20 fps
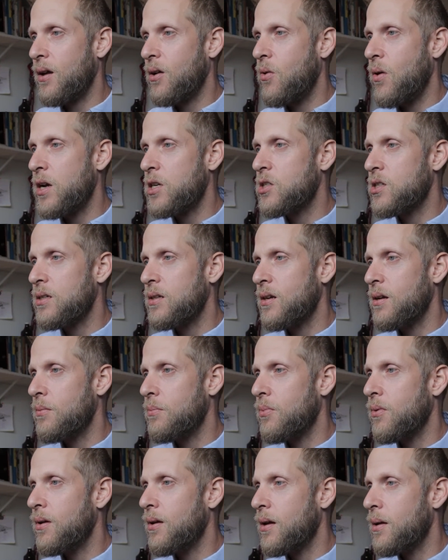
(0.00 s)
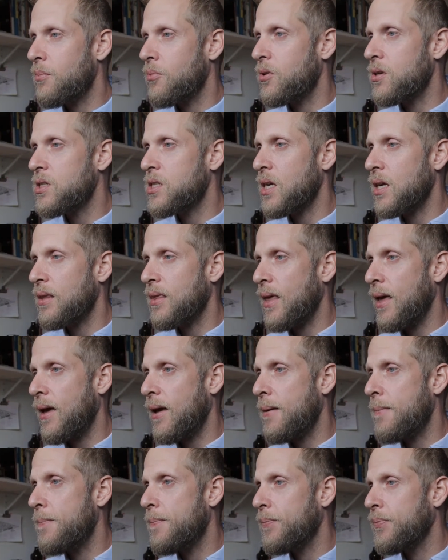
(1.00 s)
question. I appreciate
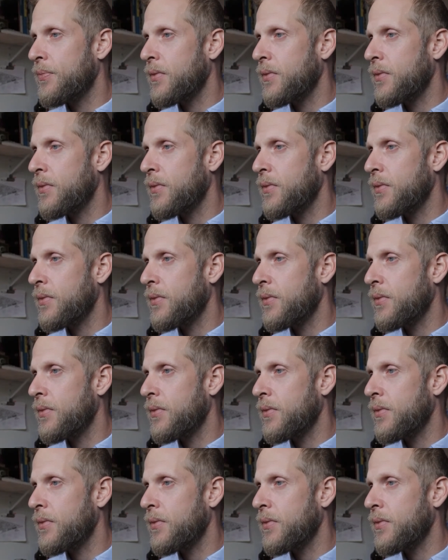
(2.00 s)
that.